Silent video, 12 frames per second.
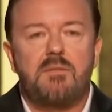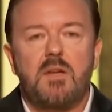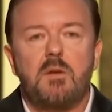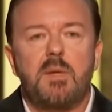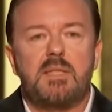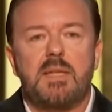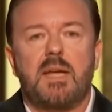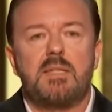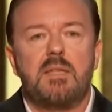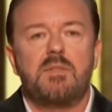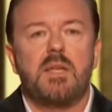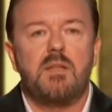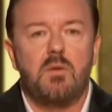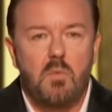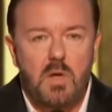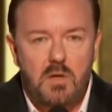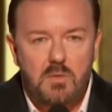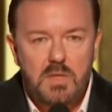and film executives in the
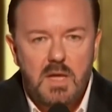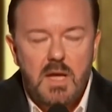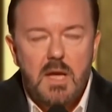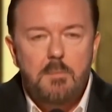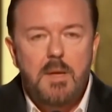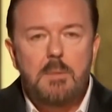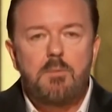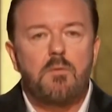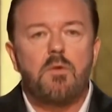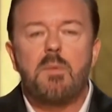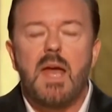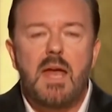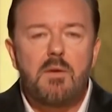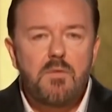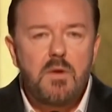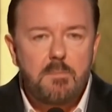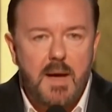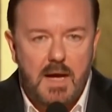world. People from
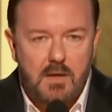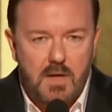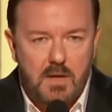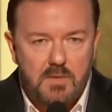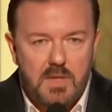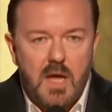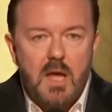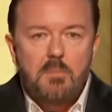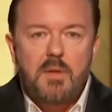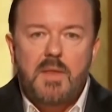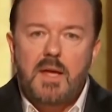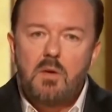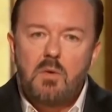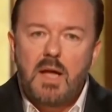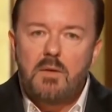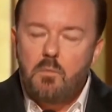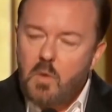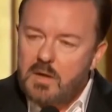every background, but they all
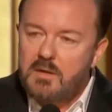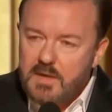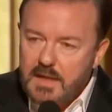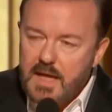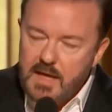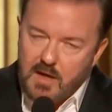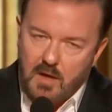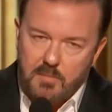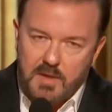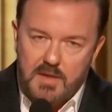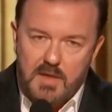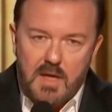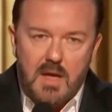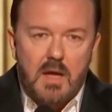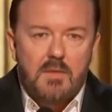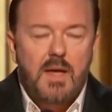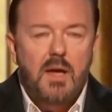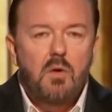have one thing in common.
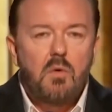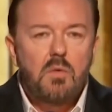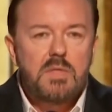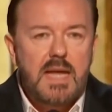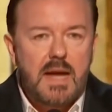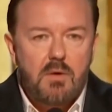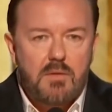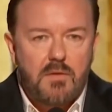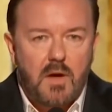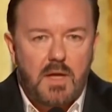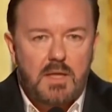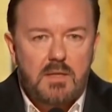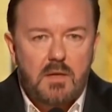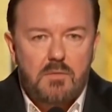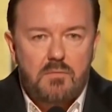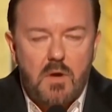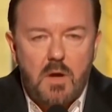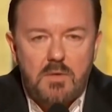They're all terrified
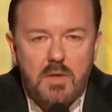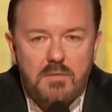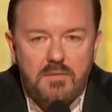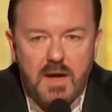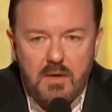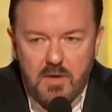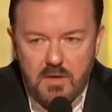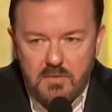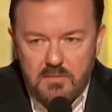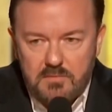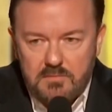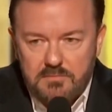of Ronan Farrow.